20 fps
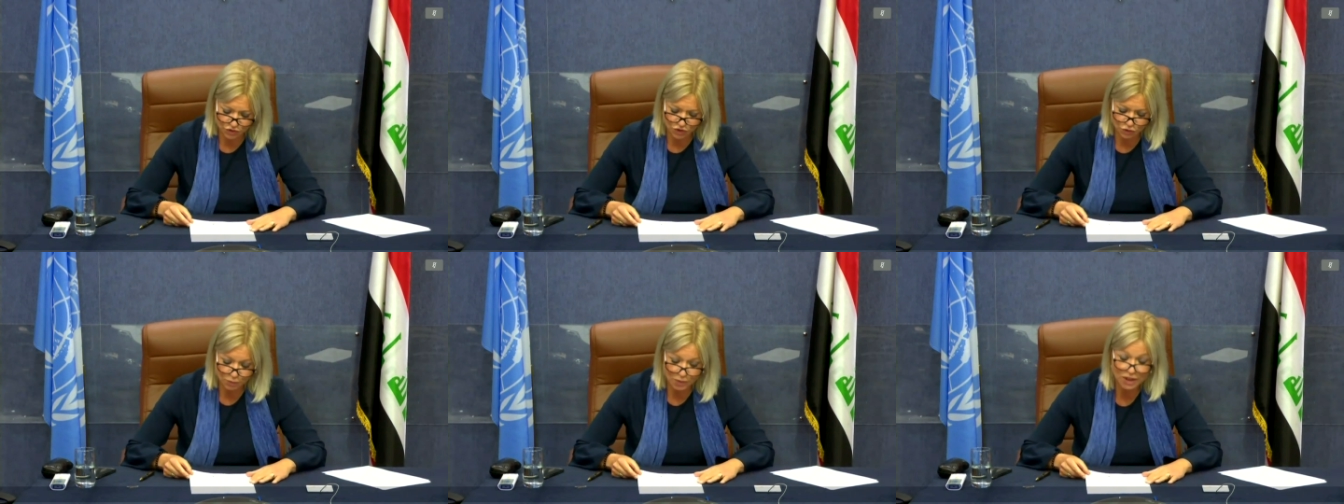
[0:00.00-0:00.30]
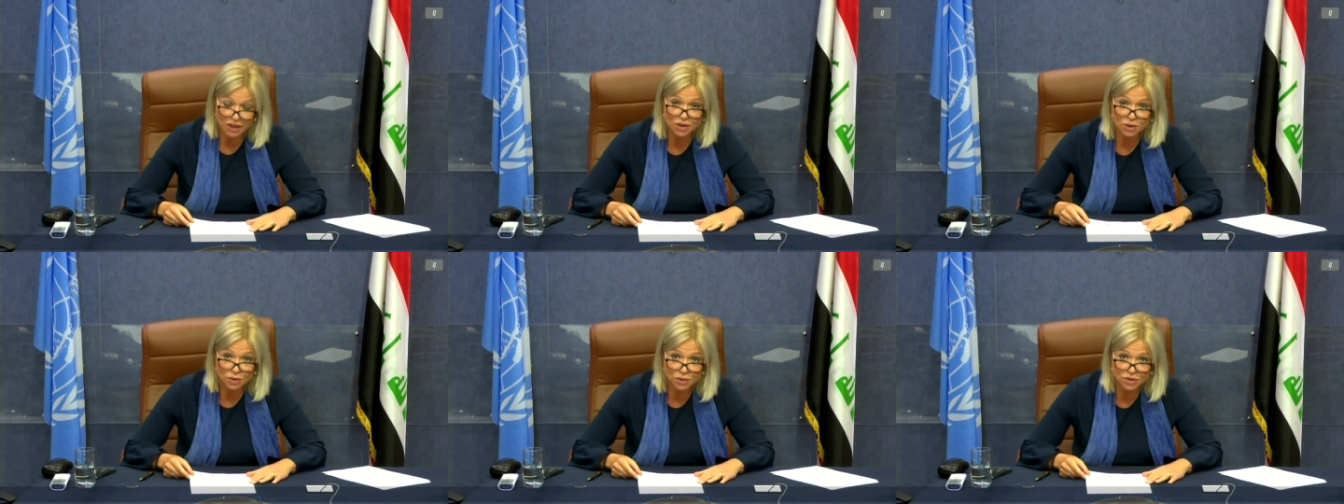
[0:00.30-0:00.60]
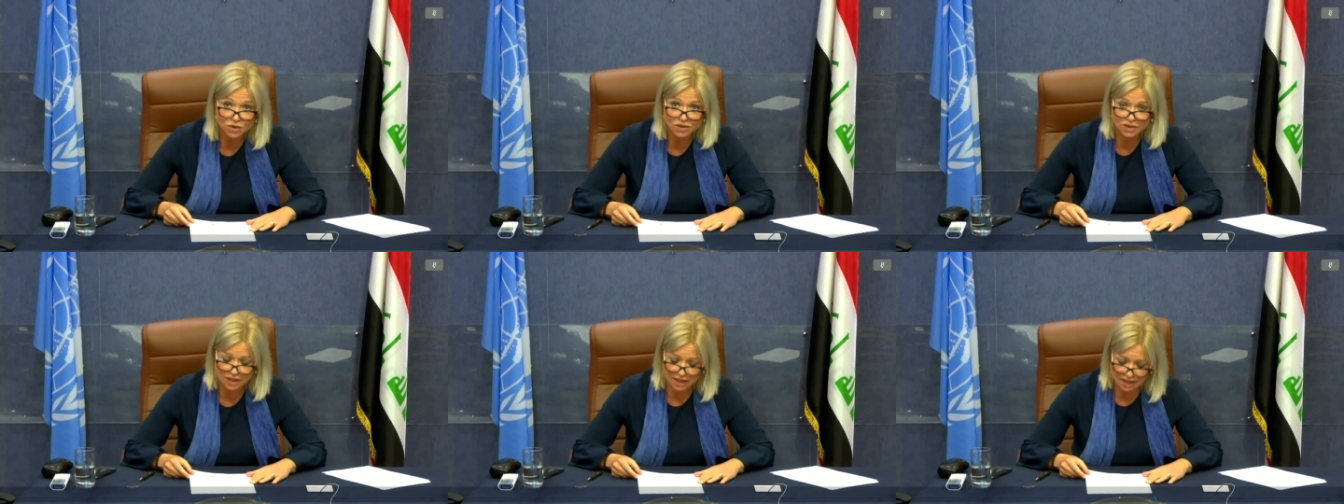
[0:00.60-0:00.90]
to be
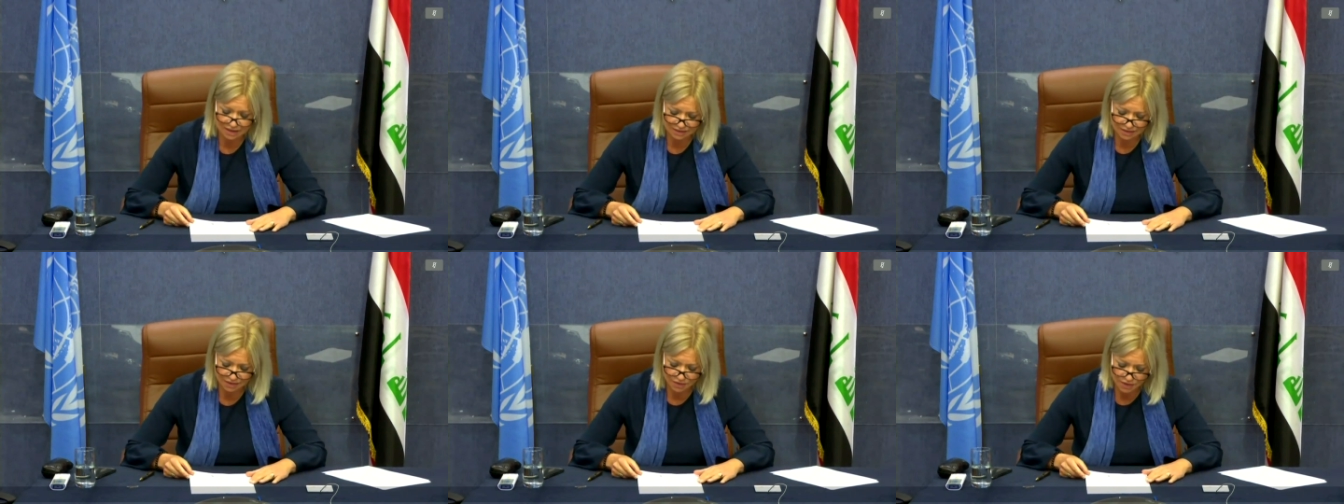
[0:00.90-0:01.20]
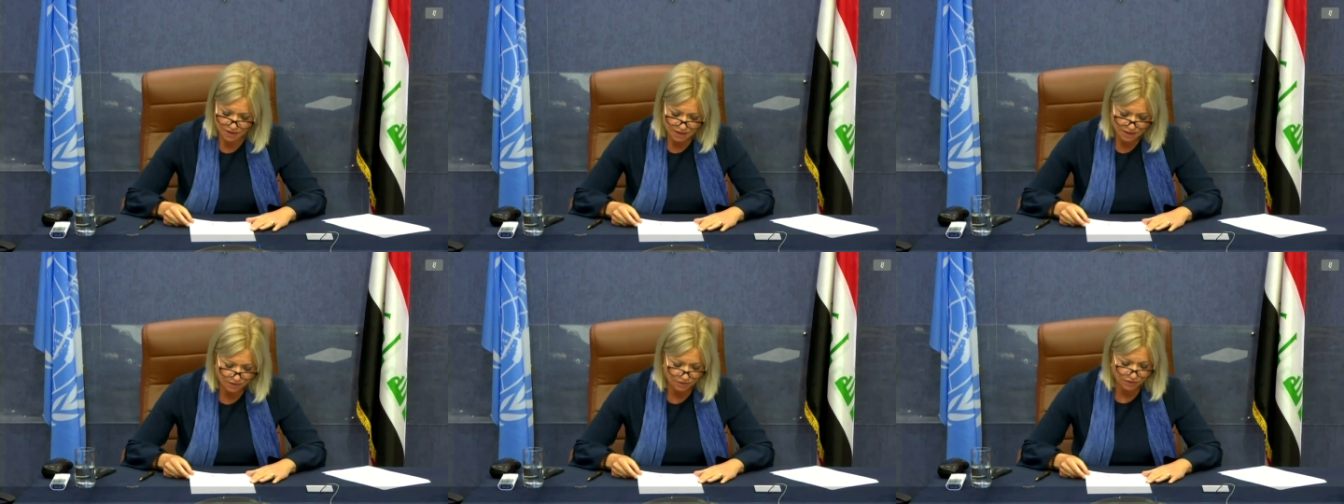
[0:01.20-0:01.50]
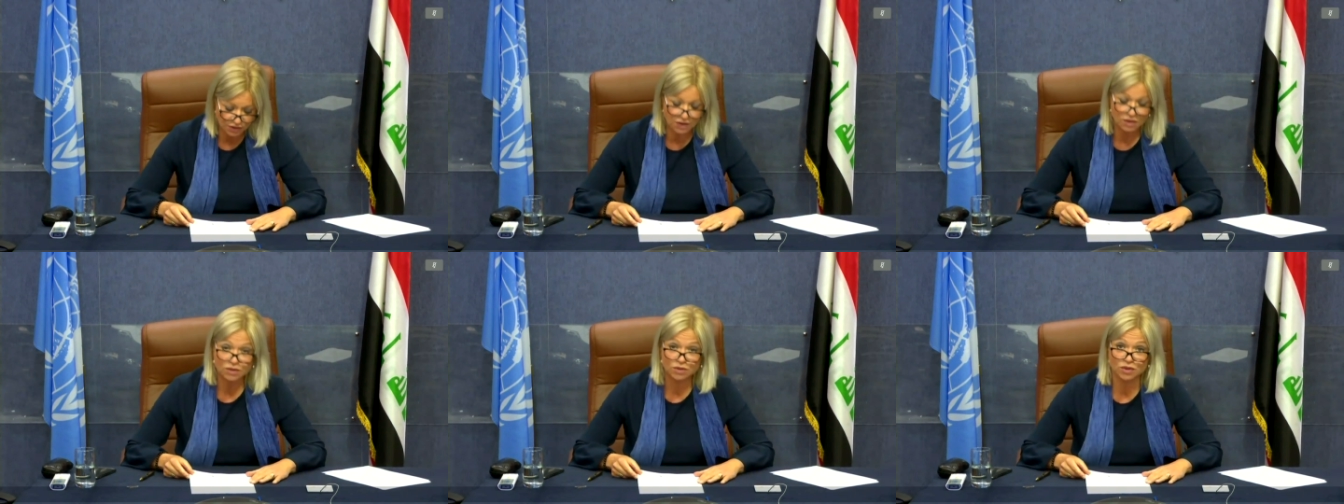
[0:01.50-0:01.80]
used as a
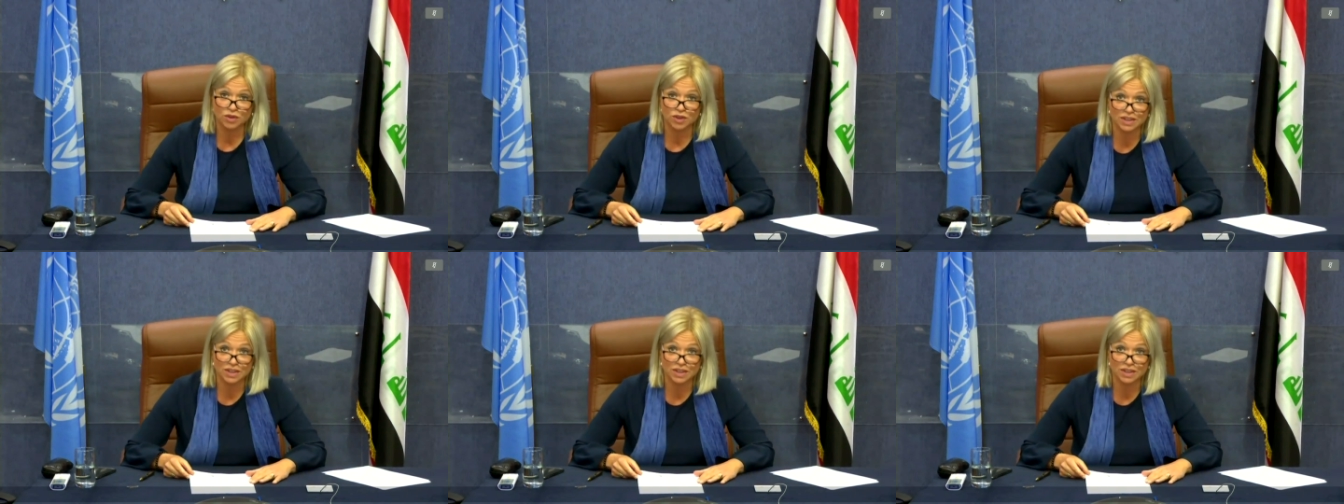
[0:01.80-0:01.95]
theater